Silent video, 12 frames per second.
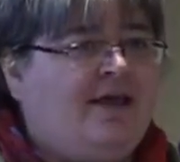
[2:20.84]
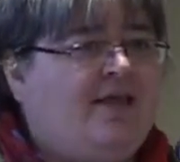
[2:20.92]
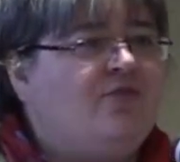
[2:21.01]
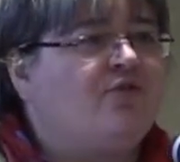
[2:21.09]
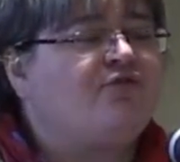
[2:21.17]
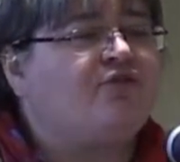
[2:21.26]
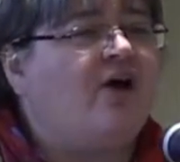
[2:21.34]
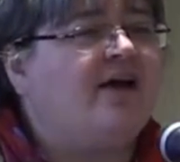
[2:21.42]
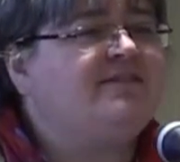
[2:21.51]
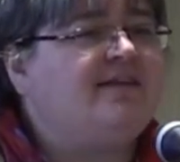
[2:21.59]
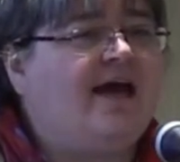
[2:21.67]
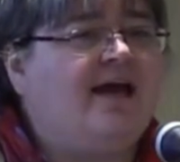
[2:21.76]
in the
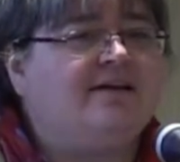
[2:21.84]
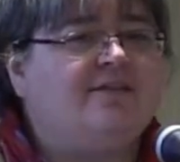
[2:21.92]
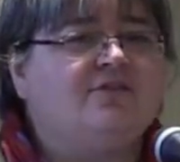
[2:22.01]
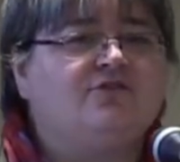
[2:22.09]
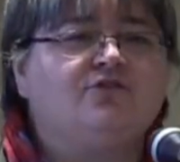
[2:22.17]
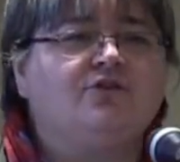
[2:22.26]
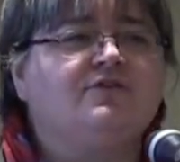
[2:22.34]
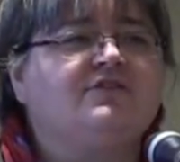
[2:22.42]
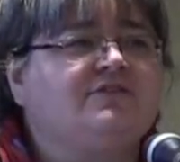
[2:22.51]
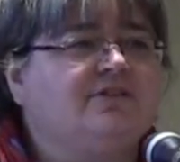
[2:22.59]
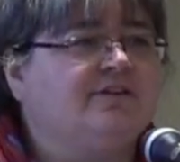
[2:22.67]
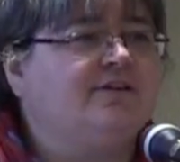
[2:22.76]
front end, in the
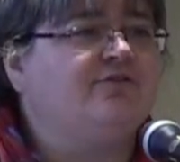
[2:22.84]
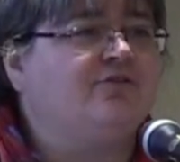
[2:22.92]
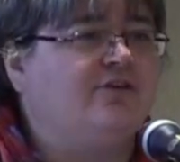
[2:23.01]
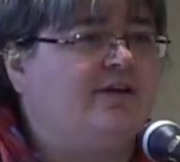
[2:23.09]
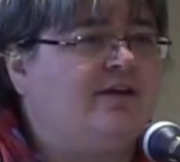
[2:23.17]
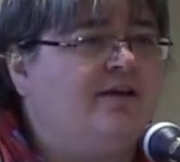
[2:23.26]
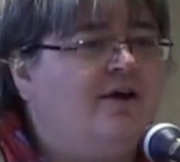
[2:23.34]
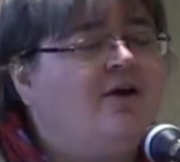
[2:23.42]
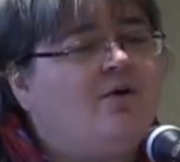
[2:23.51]
service delivery.